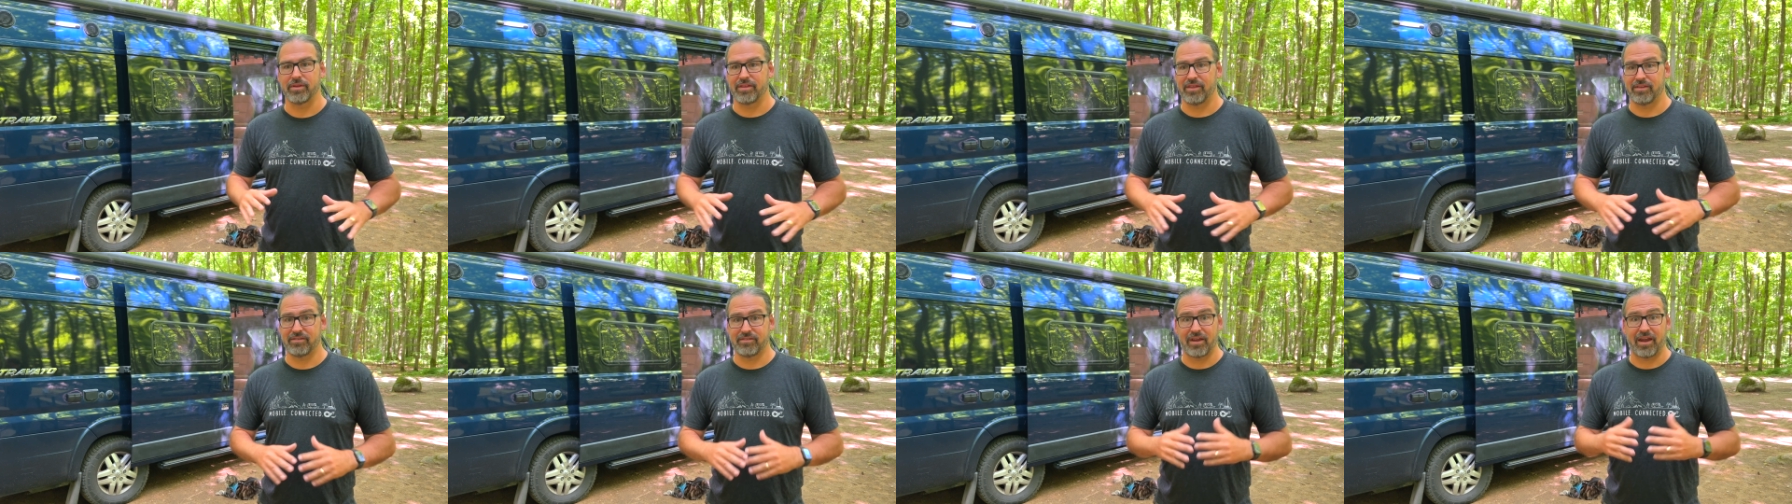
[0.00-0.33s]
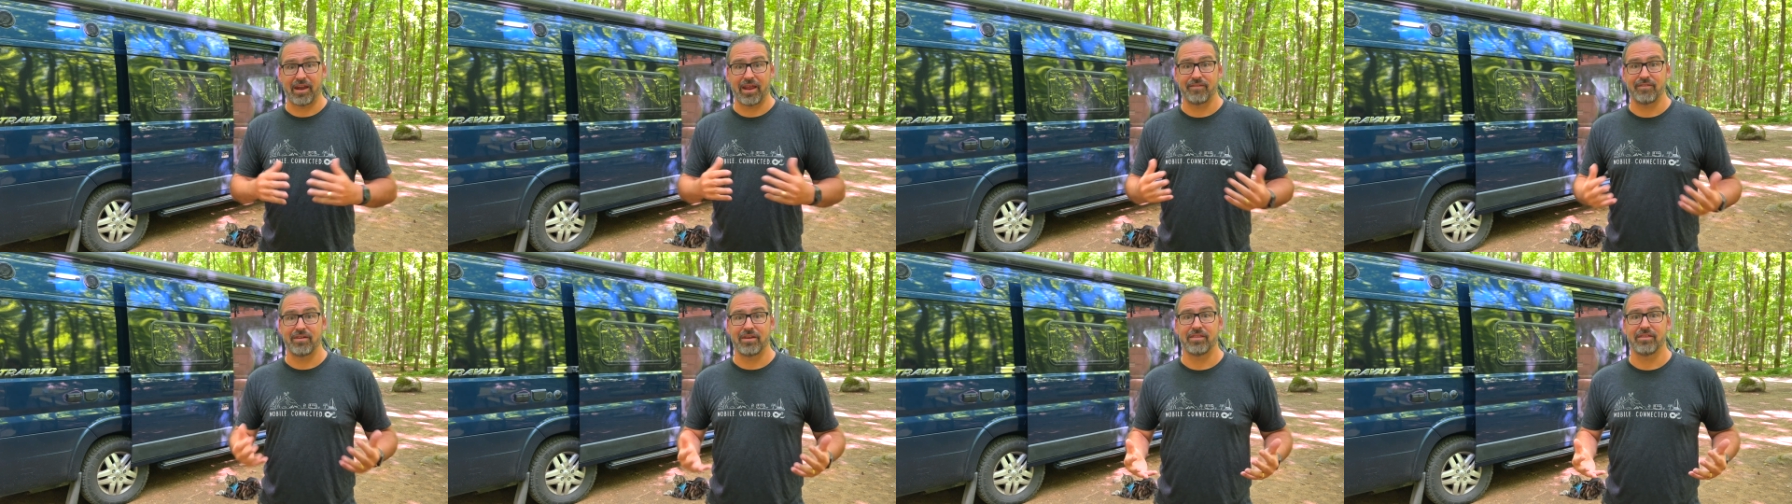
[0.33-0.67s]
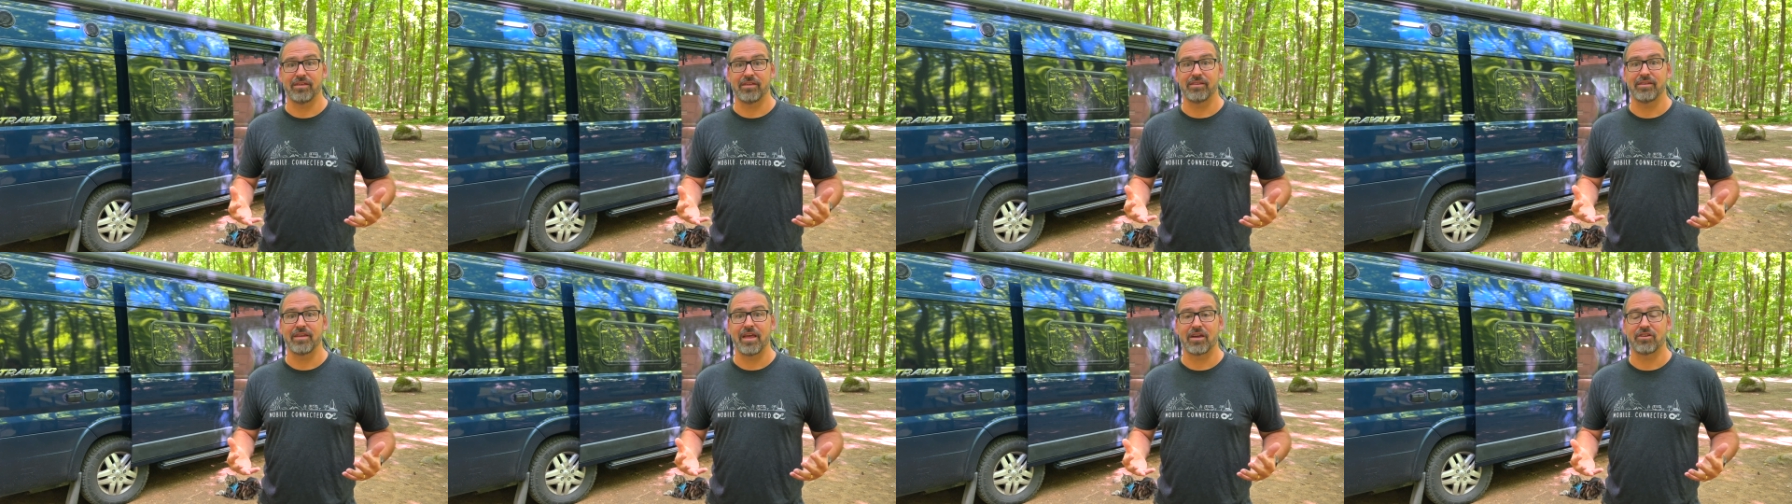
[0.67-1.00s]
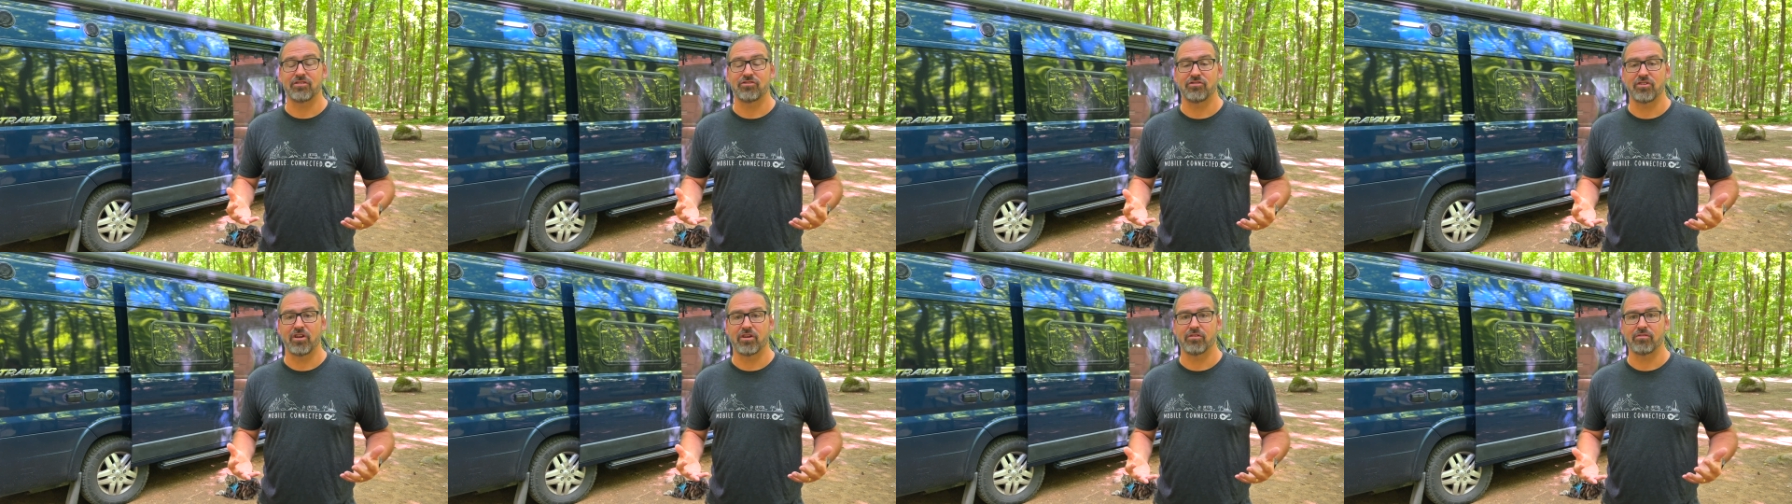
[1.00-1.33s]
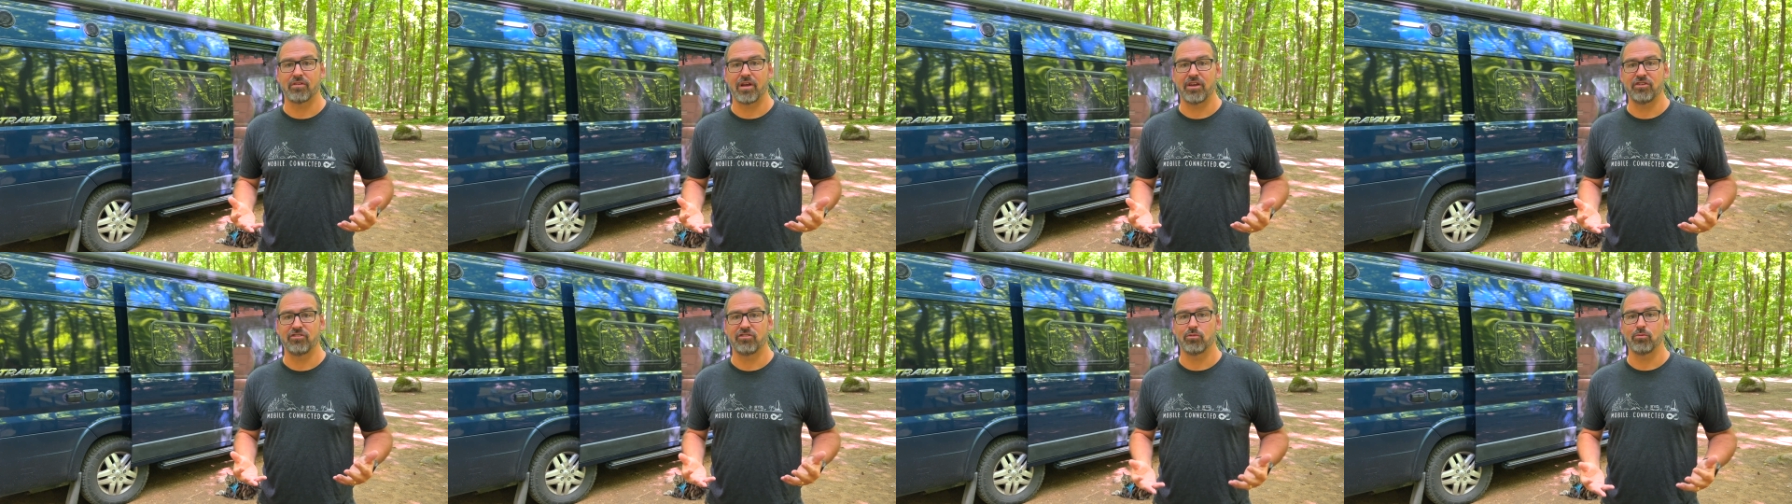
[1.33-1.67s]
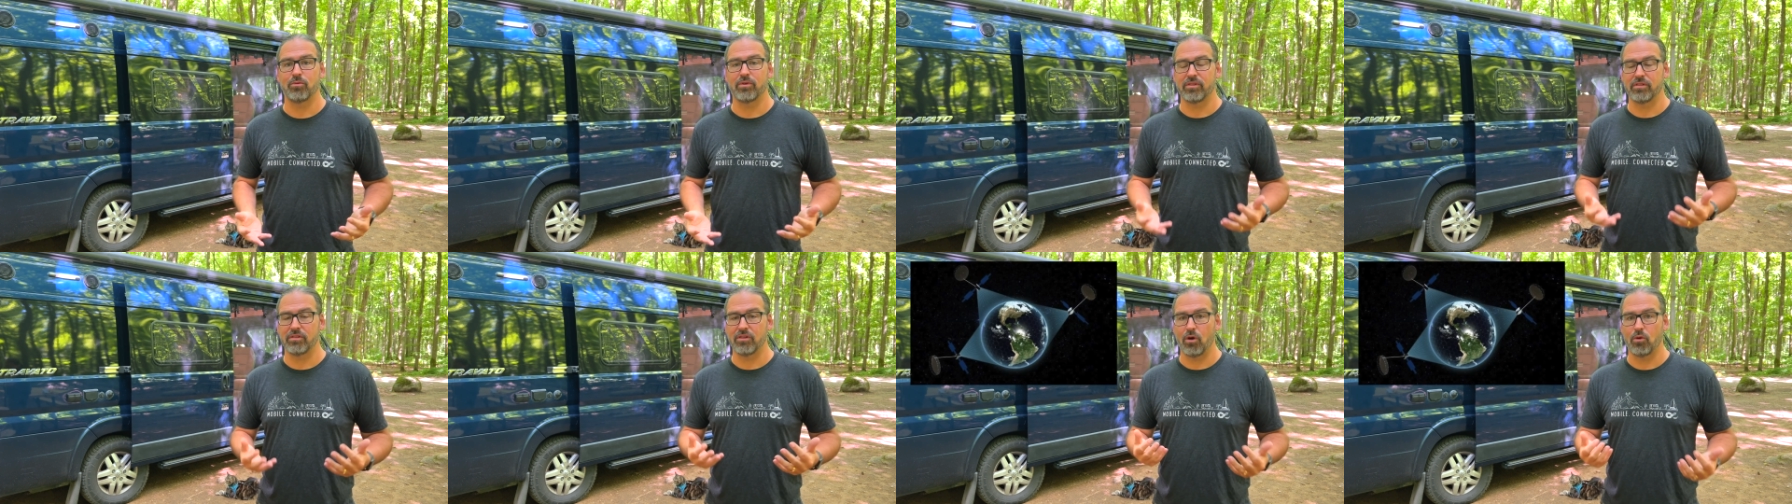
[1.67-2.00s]
does not have anything next generation
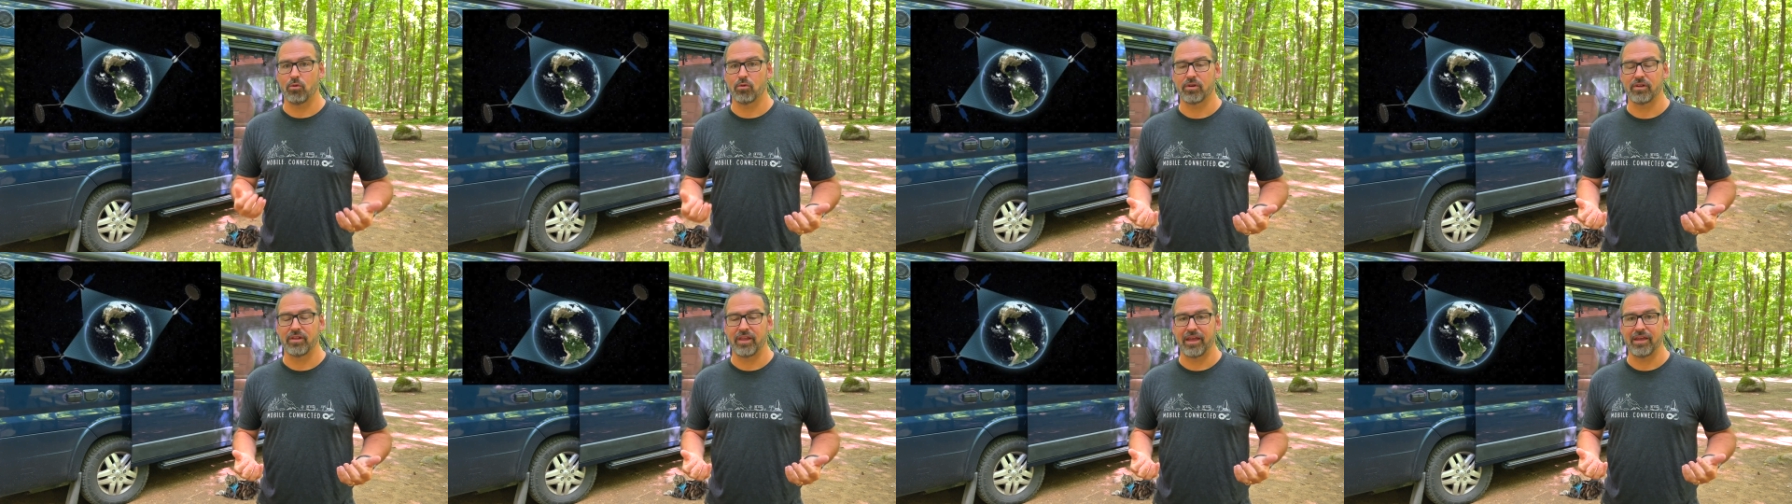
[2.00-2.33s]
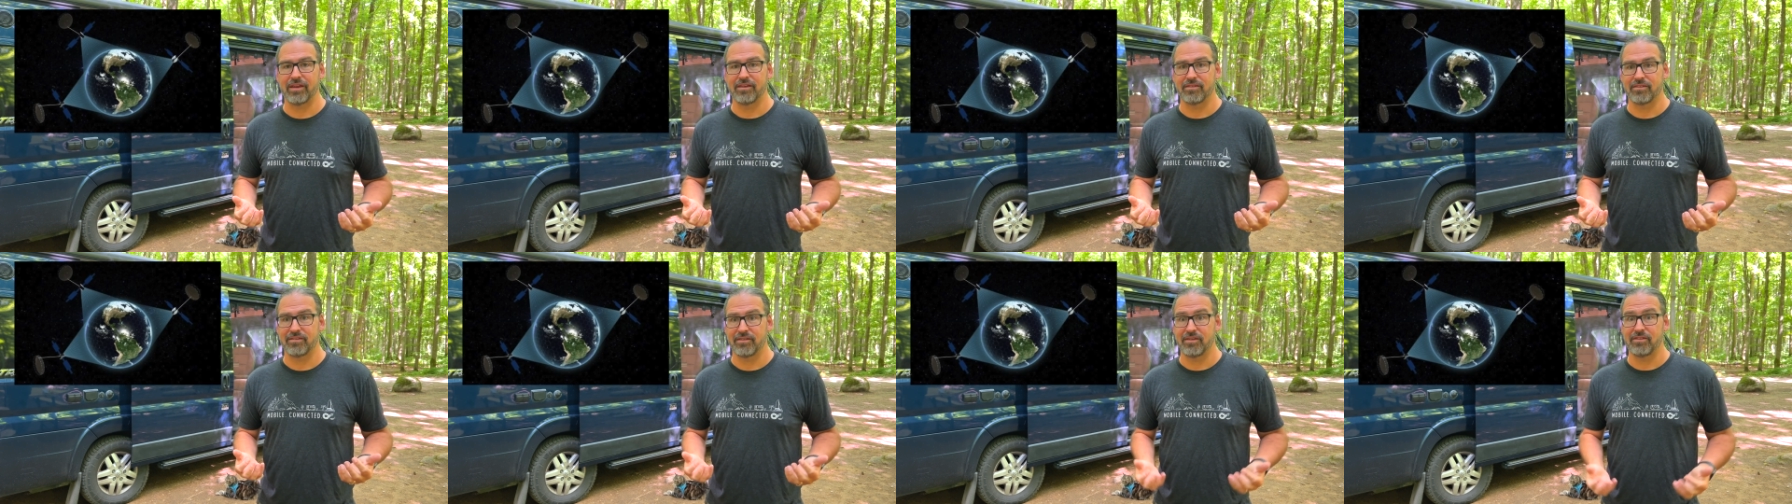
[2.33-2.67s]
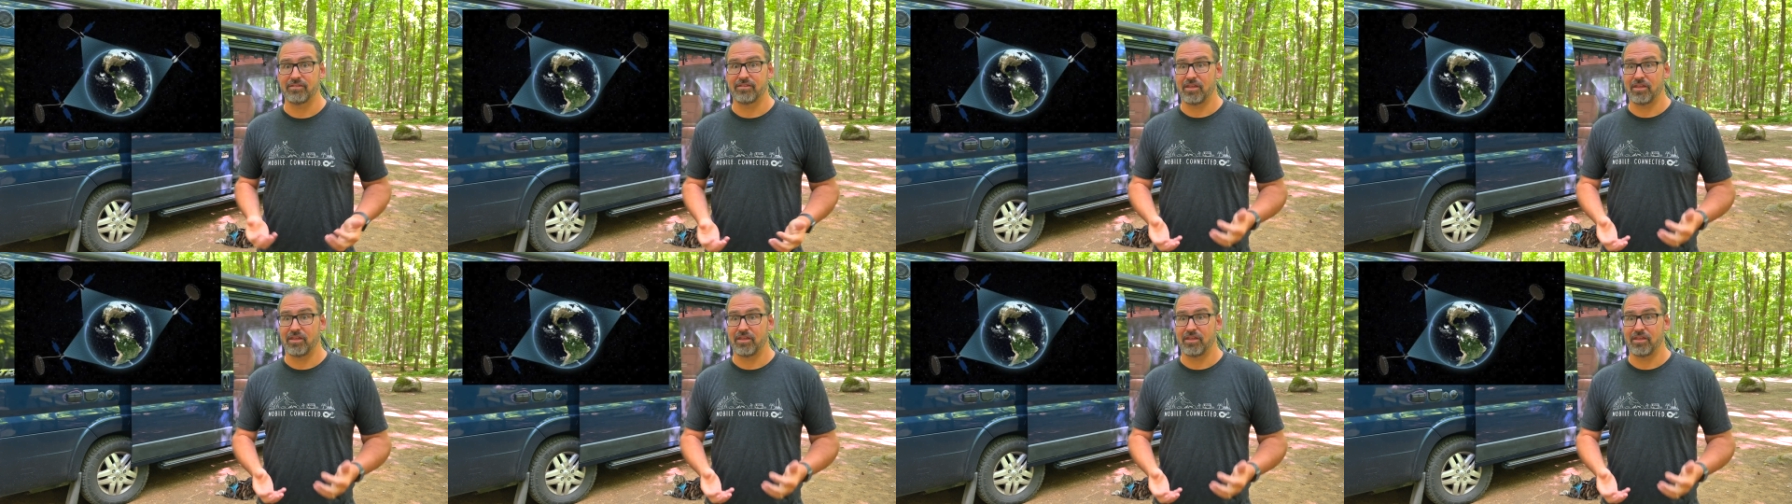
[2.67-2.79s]
with lower latencies.